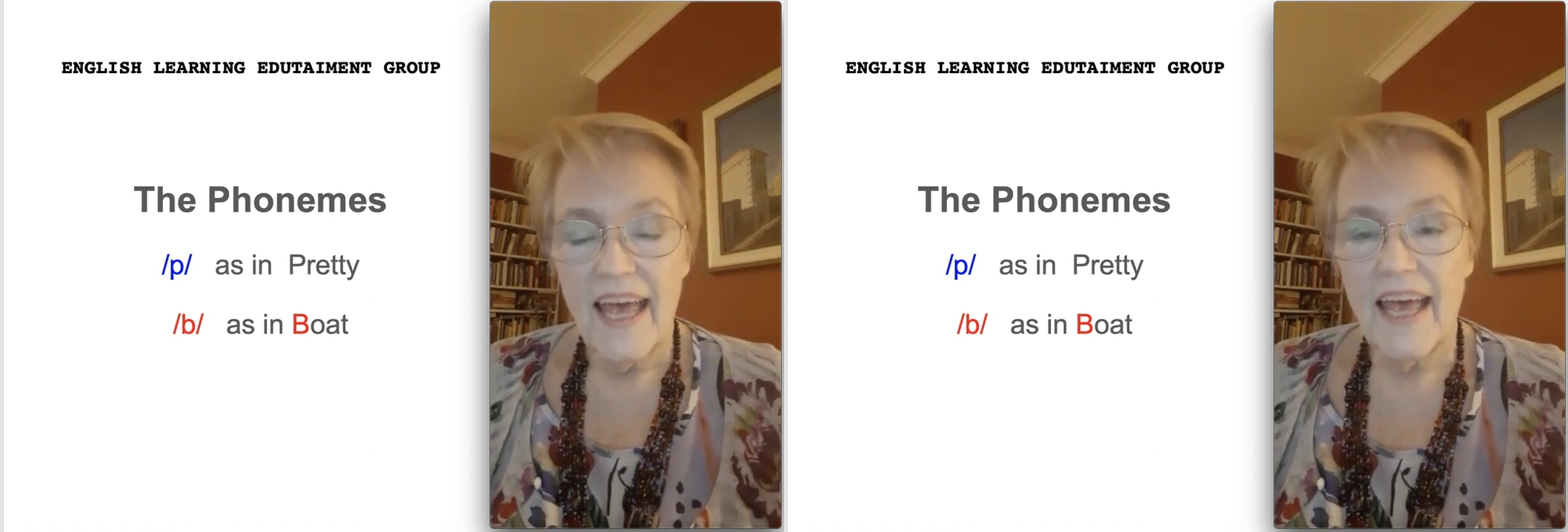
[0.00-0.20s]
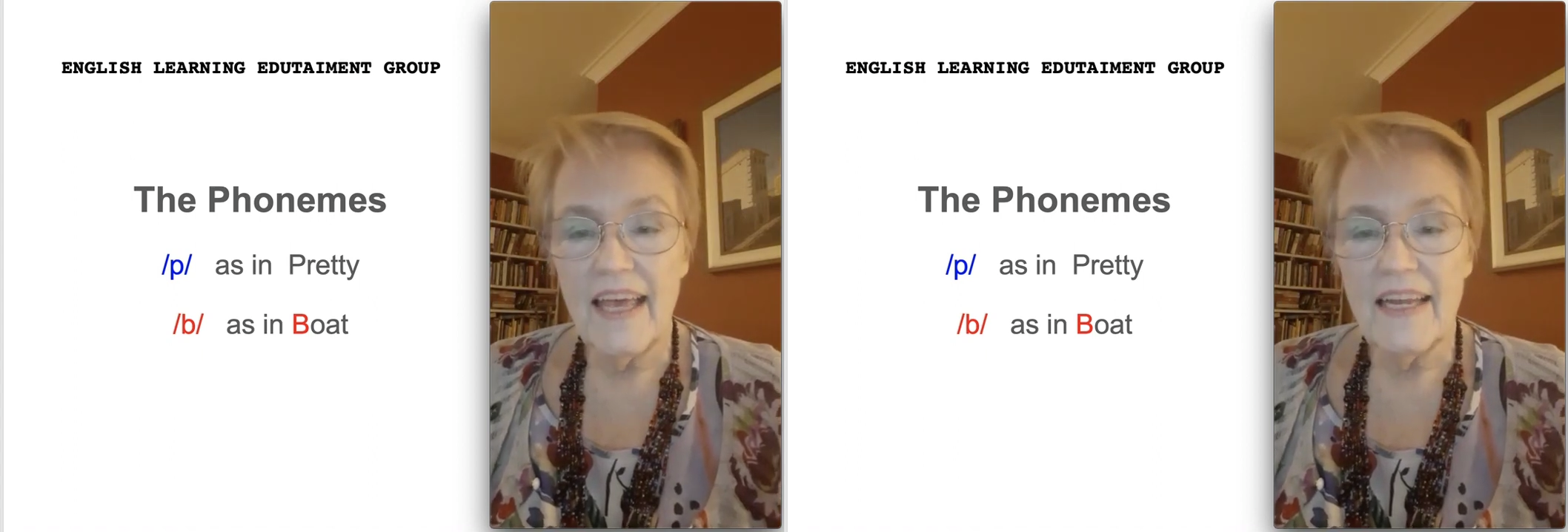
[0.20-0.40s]

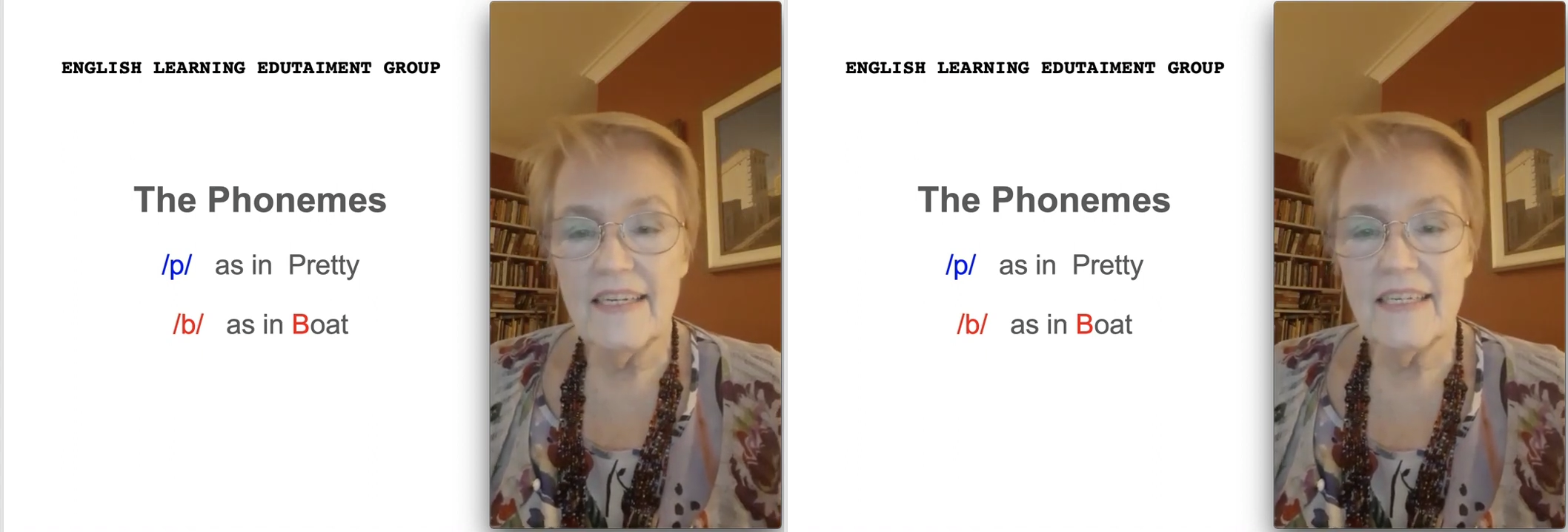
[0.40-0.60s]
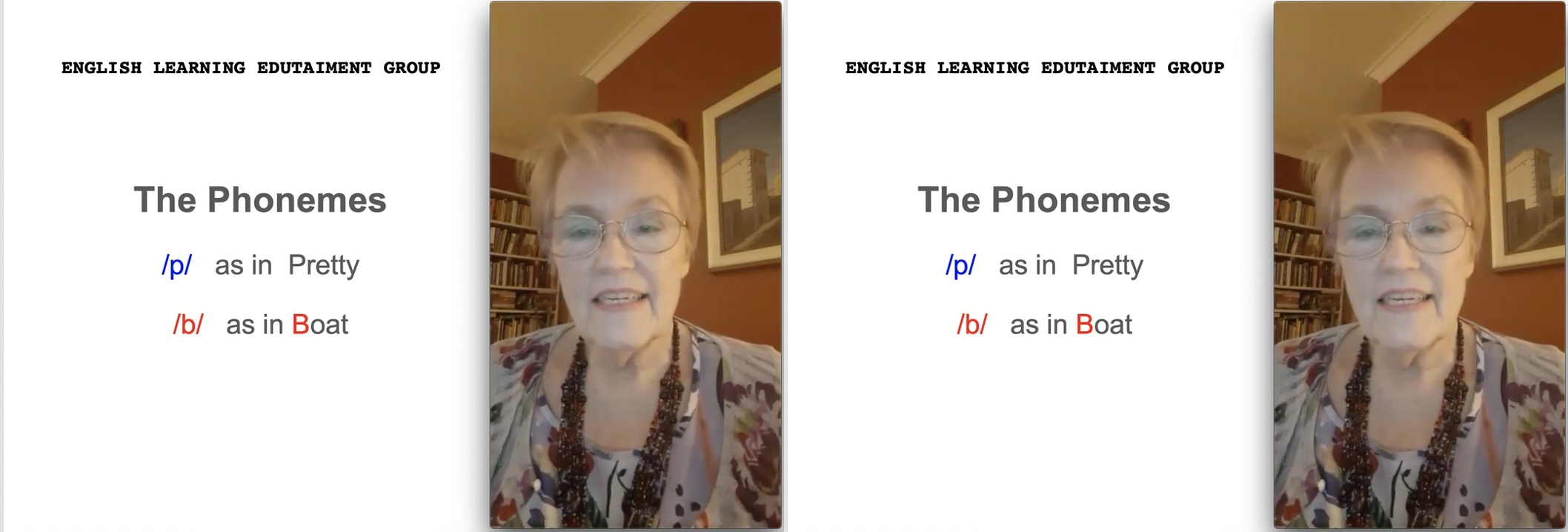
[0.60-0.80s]

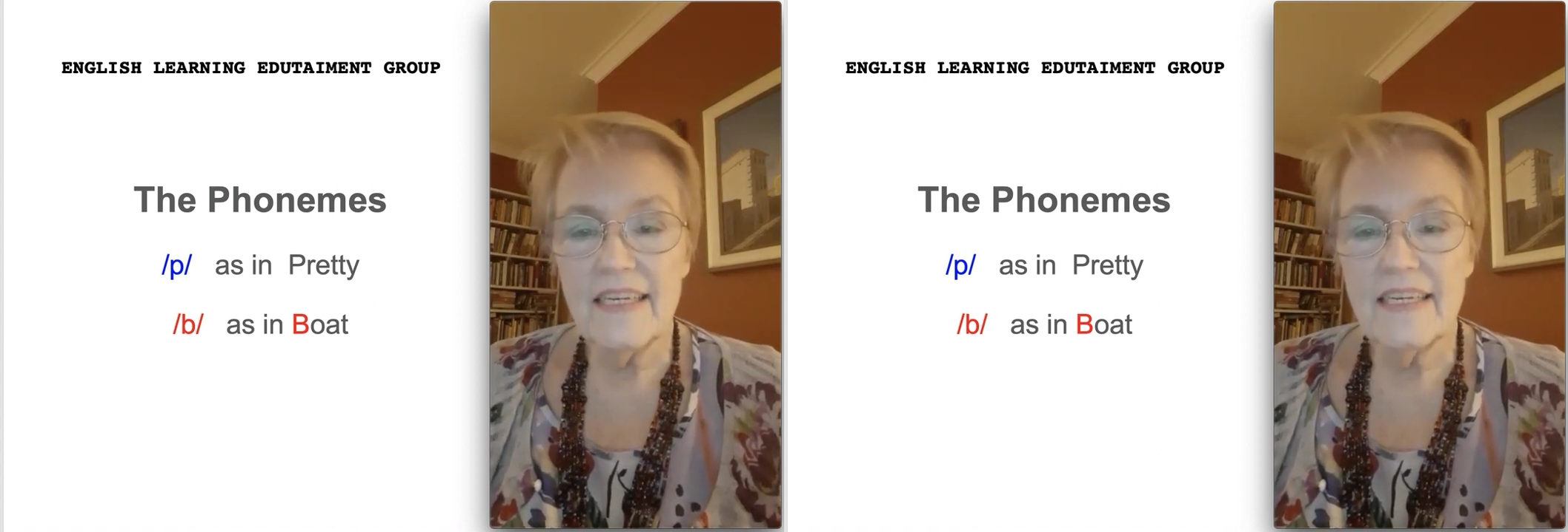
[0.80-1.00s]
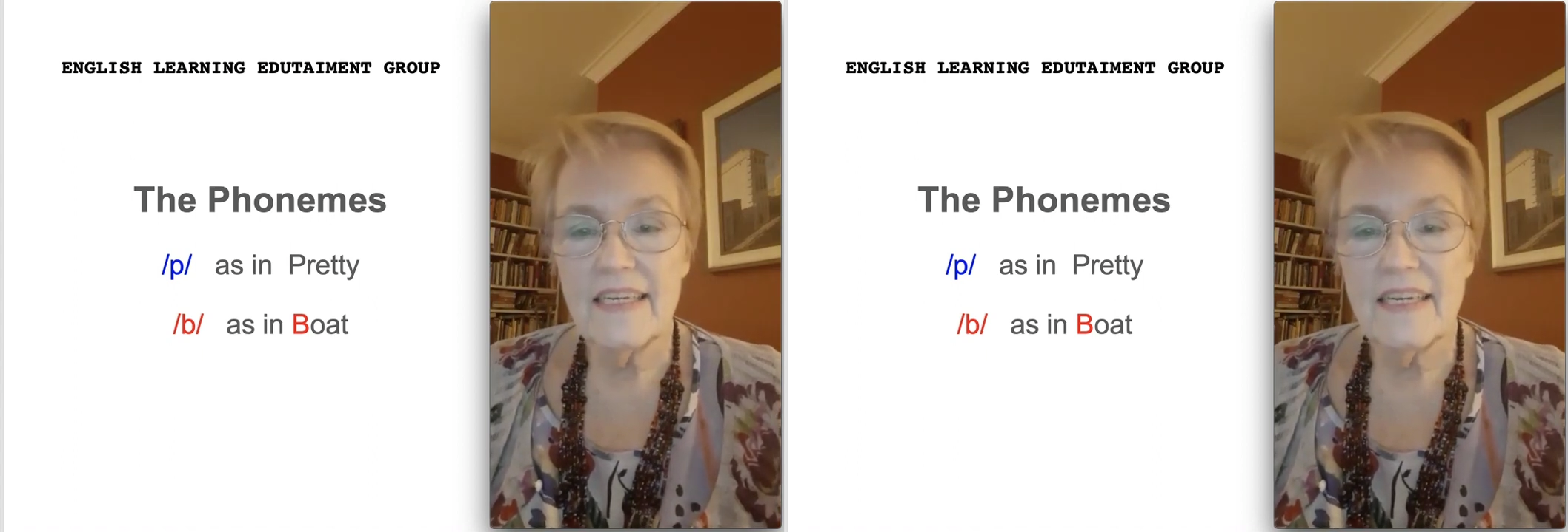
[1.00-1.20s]
and
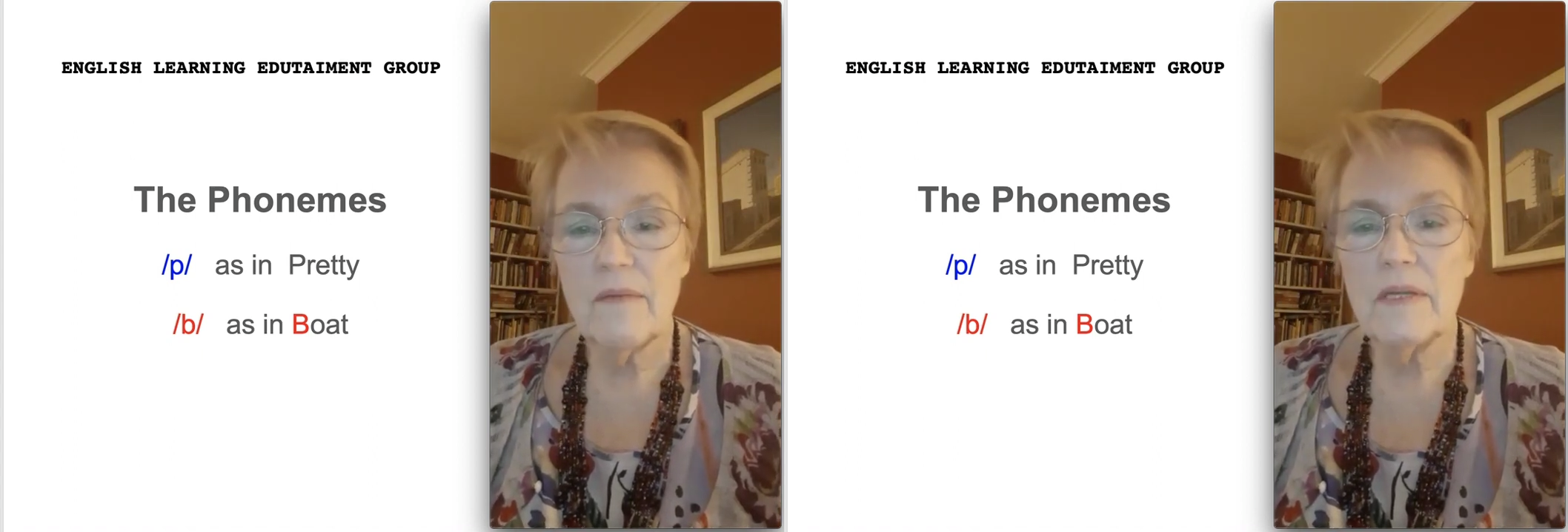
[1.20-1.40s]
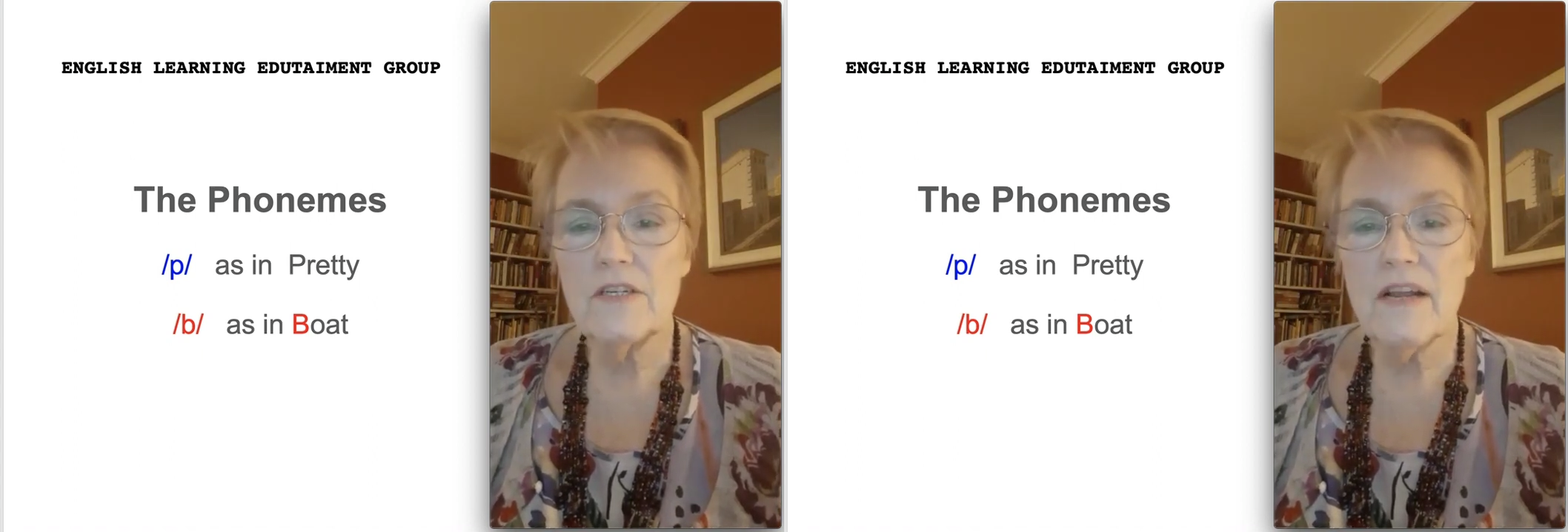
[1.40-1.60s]
I've been